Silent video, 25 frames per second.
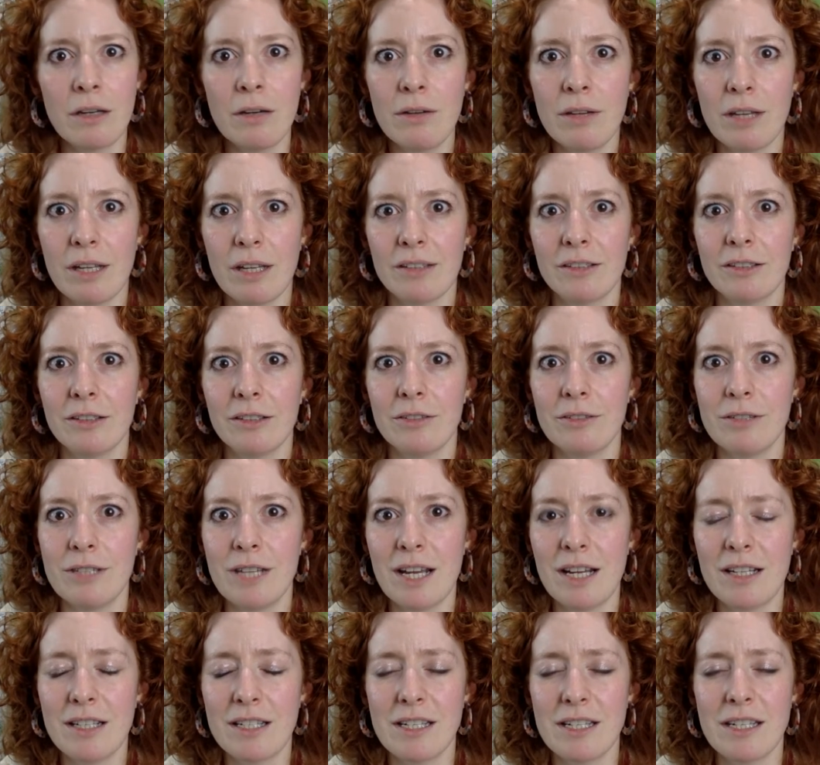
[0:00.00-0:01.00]
Oh, that's so
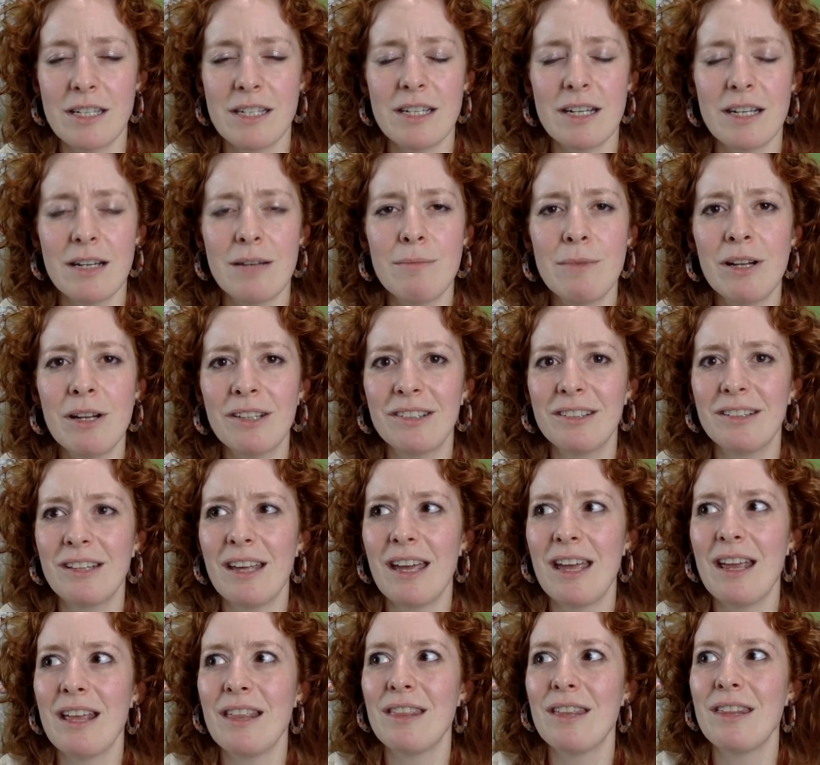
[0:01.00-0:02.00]
decadent. And I'm not
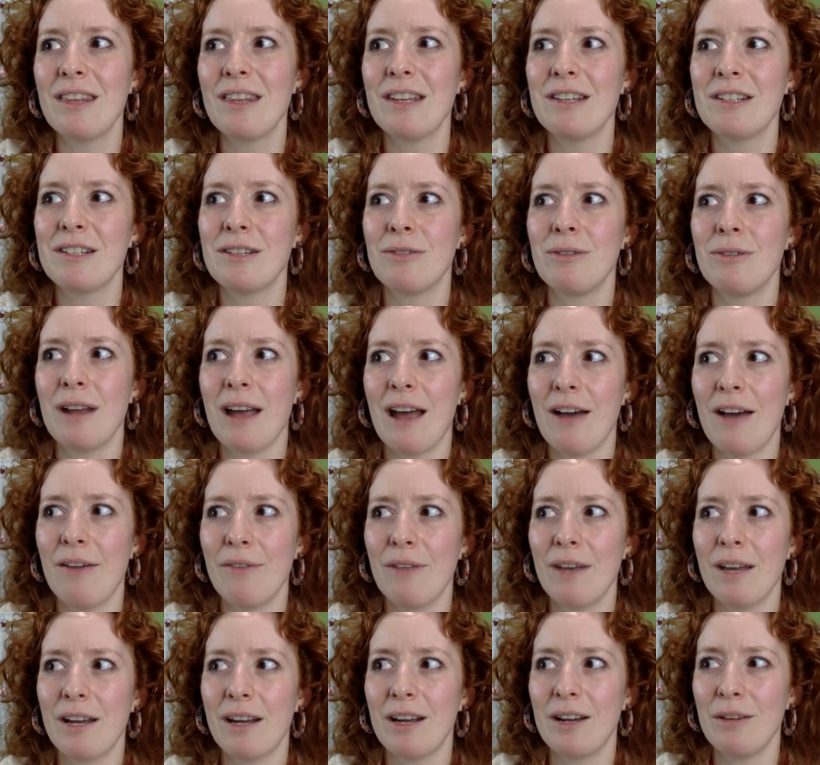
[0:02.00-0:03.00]
saying that they don't have
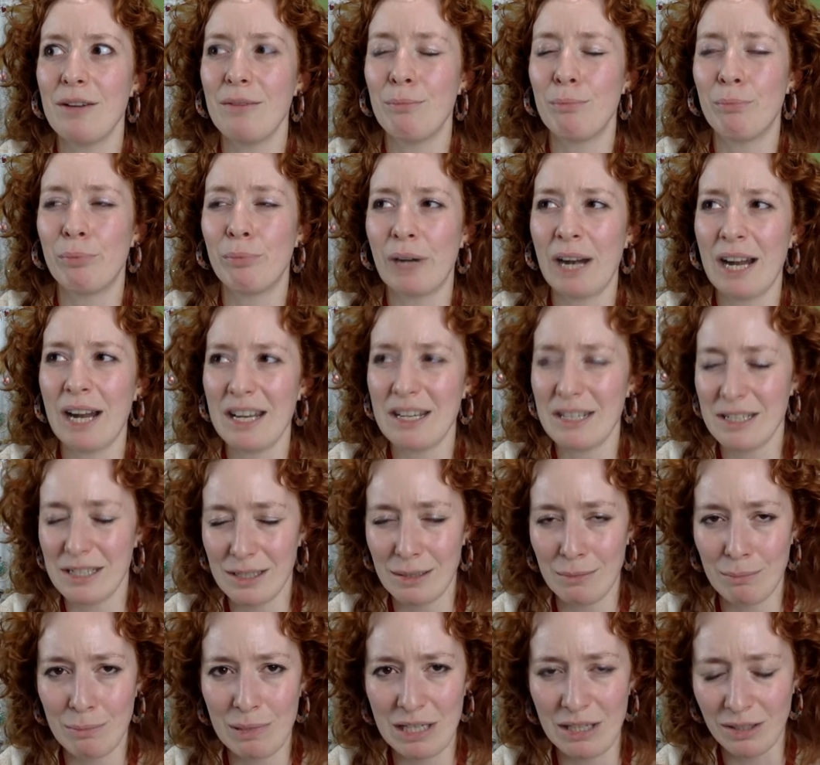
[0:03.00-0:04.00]
that kind of brand
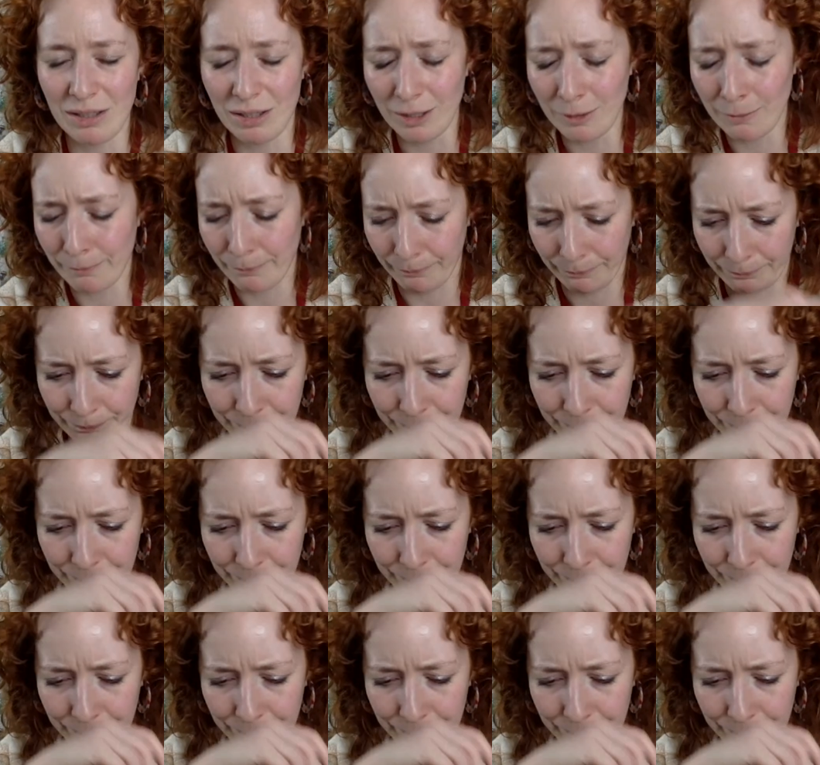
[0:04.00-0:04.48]
appeal,